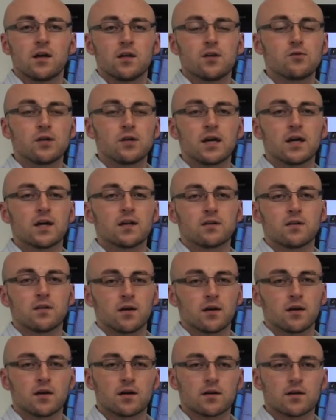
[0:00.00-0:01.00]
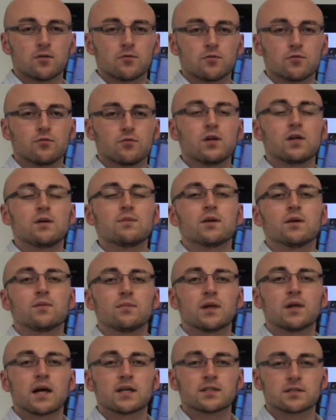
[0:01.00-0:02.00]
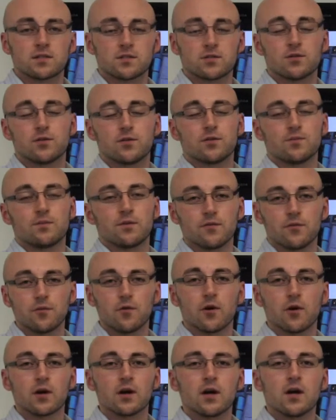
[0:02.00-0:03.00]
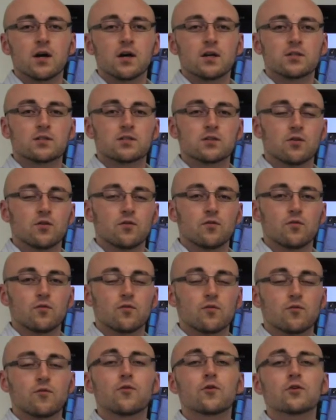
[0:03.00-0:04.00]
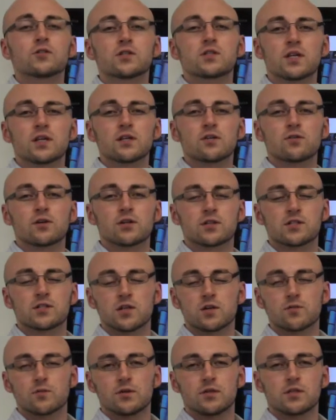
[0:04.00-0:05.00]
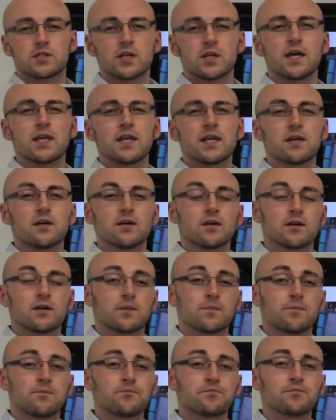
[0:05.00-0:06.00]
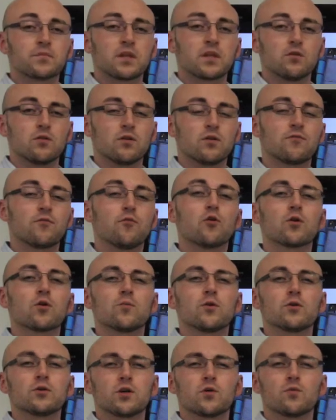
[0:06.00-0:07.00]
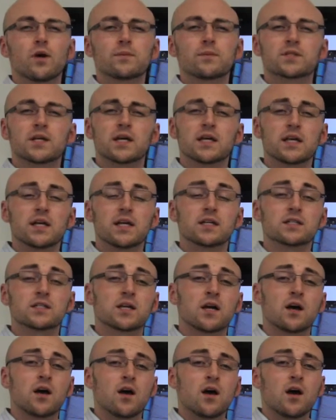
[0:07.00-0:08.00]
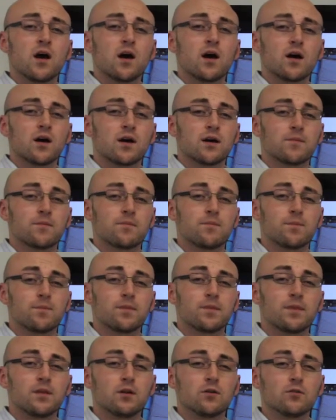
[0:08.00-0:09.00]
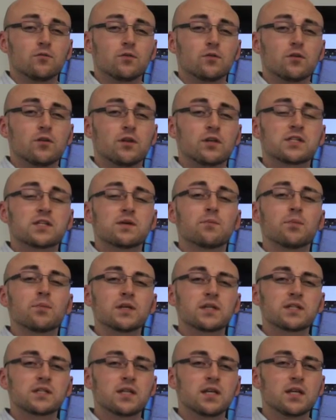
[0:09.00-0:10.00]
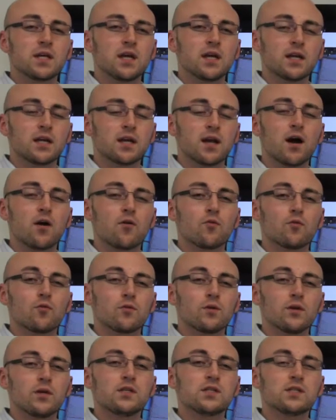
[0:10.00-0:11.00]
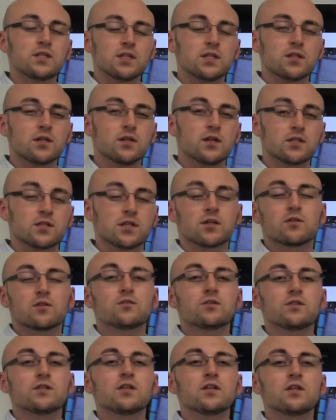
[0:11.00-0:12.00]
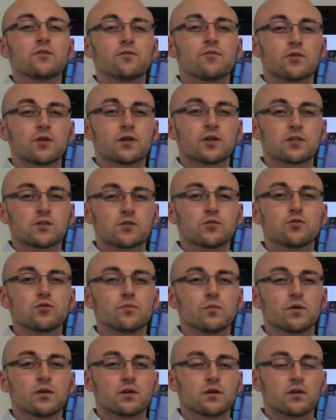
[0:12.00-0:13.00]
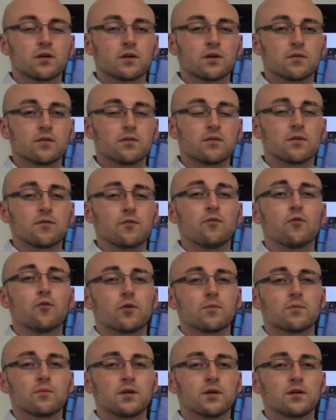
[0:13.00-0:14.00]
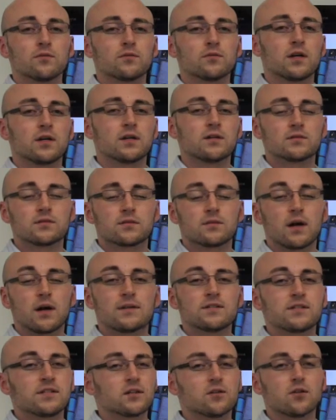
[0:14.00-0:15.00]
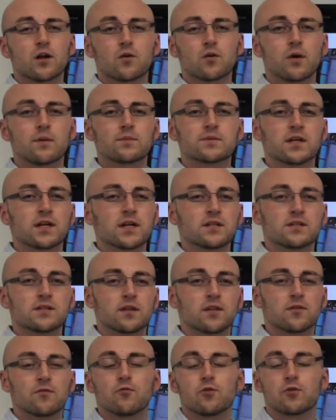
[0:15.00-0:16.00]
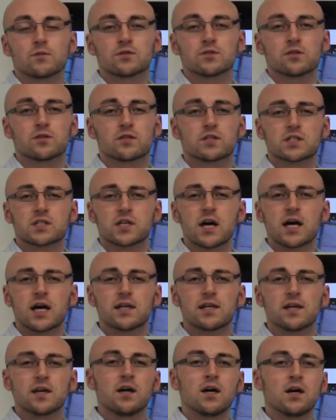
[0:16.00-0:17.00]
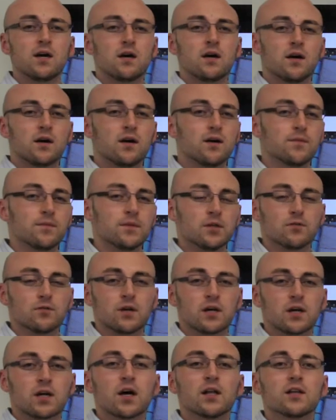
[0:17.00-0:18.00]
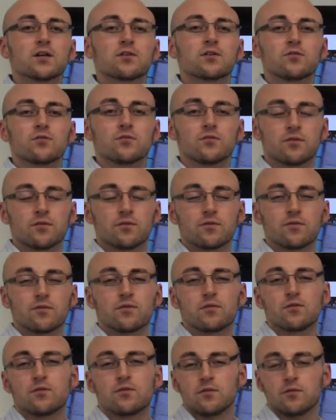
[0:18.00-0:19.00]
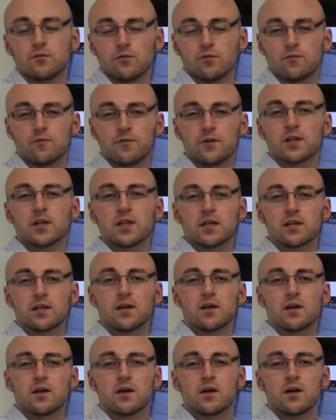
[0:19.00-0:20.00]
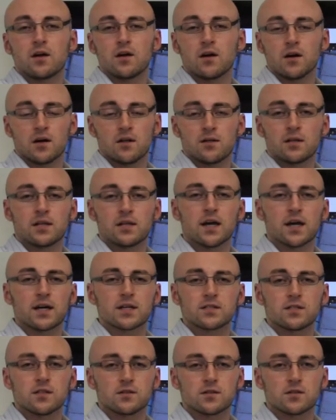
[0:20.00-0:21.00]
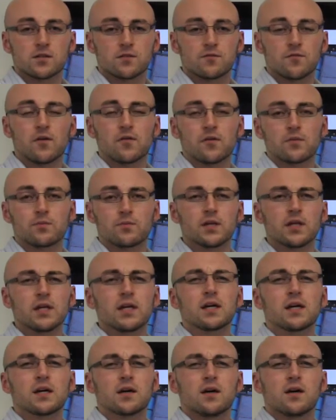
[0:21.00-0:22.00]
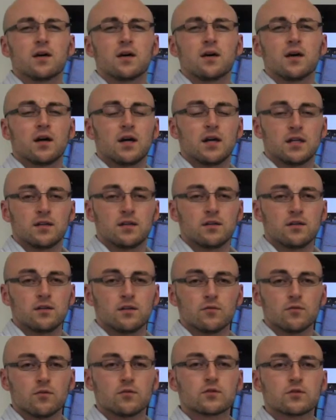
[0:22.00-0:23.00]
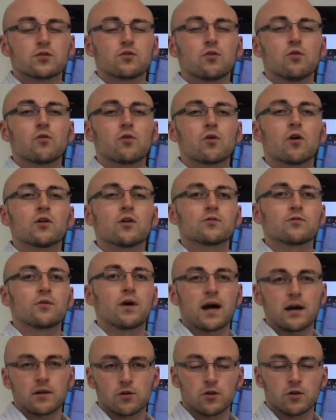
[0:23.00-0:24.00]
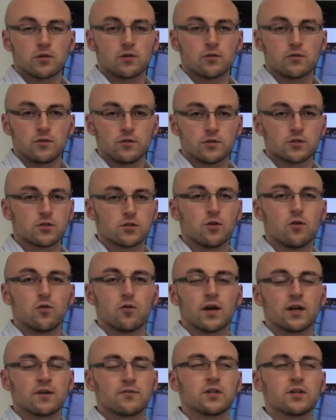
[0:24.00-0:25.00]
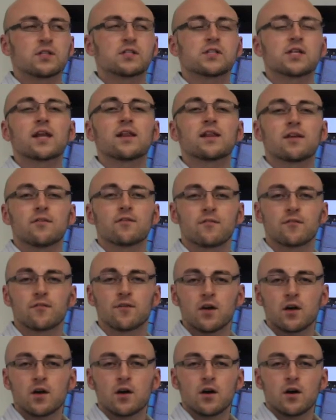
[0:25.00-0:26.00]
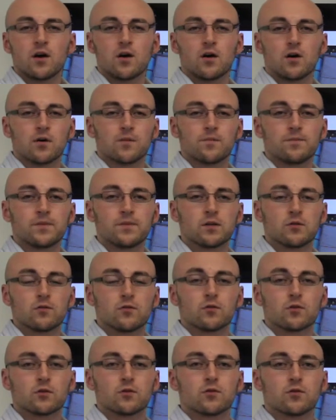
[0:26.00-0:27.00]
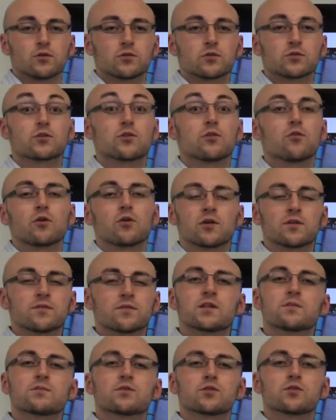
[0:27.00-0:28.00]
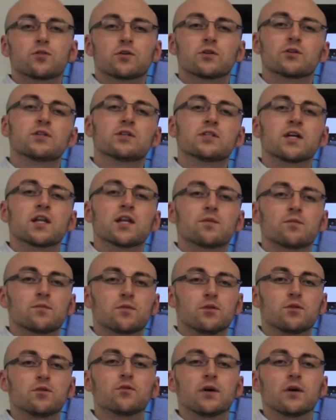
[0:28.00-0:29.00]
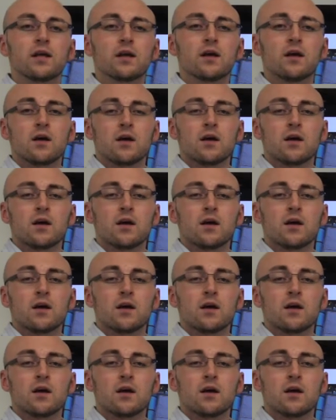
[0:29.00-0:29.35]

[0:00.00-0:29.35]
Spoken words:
You can't do email blasts as you could before. So first thing to consider when designing a form on your website is the simplicity and how easy is it to see for a consumer the form. I see a lot of websites that the form is on the side. The color to fill in the text is very bleak. And there's no call to action, and there's no kind of incentive, or slogan of some sort to tell them to do it.